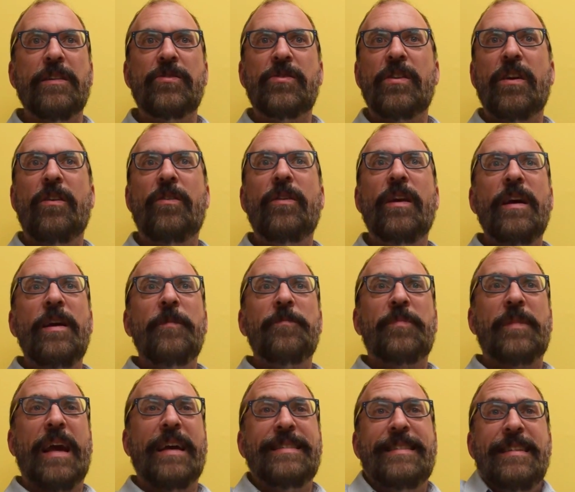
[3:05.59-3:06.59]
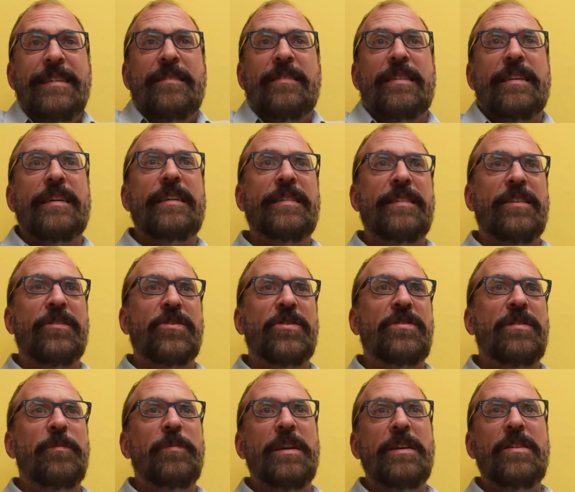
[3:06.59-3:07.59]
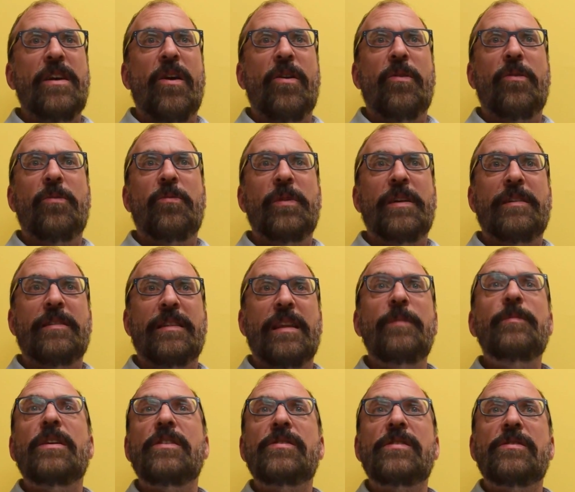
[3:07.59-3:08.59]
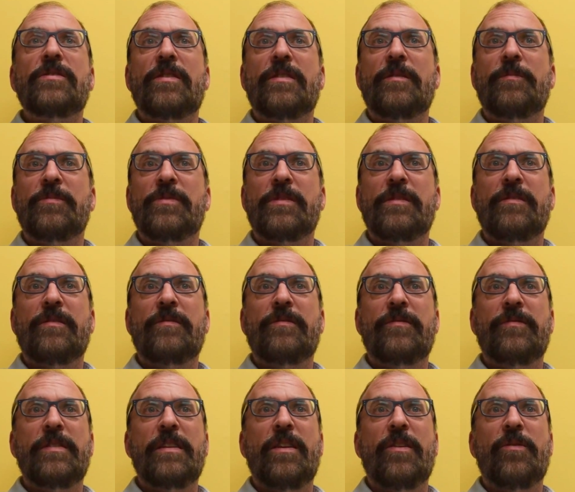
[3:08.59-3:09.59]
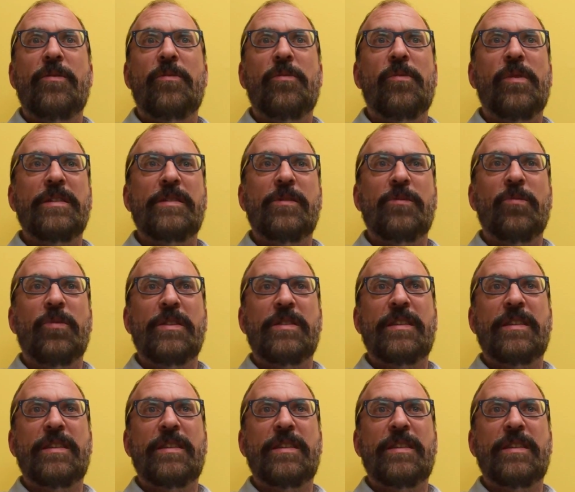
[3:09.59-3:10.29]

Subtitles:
So, ideally, there should be no real limits in terms of, what